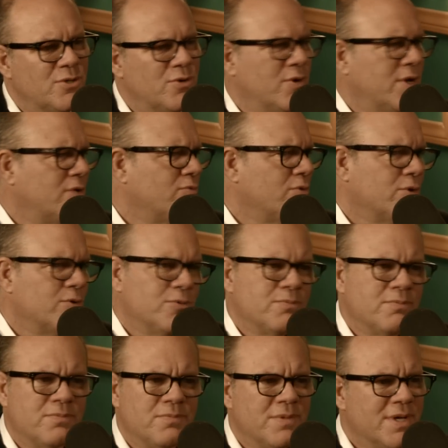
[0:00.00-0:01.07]
green
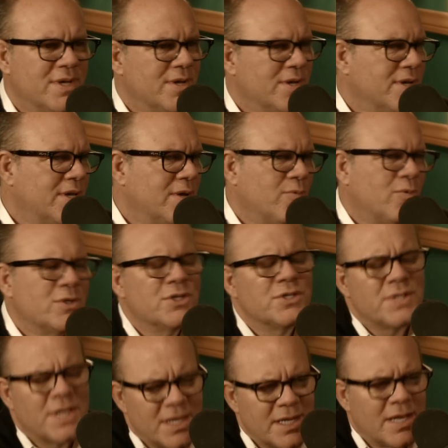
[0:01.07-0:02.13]
room. Yeah, we're
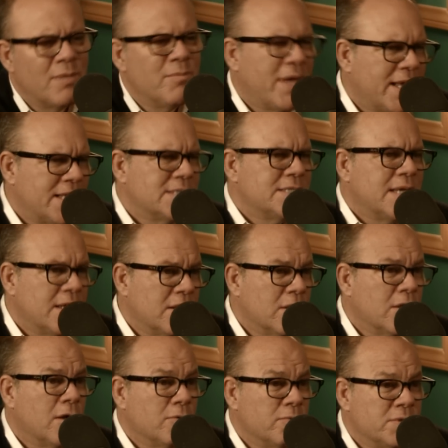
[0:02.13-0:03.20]
just going to come back and say
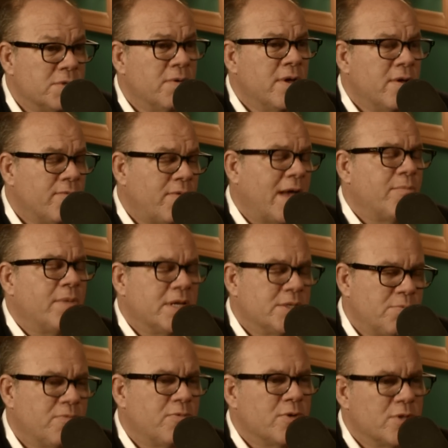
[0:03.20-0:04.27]
hello 5 minutes
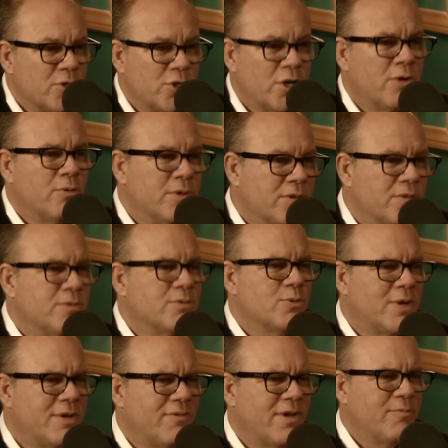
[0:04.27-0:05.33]
before the show with
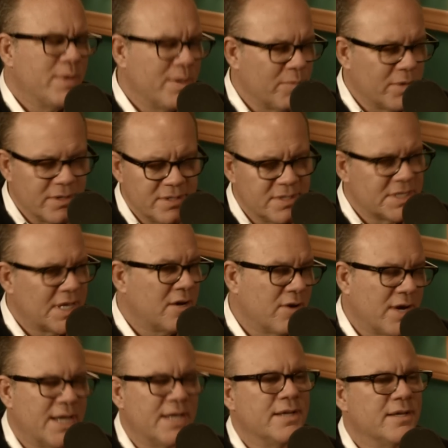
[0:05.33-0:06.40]
25 people. Is that all right?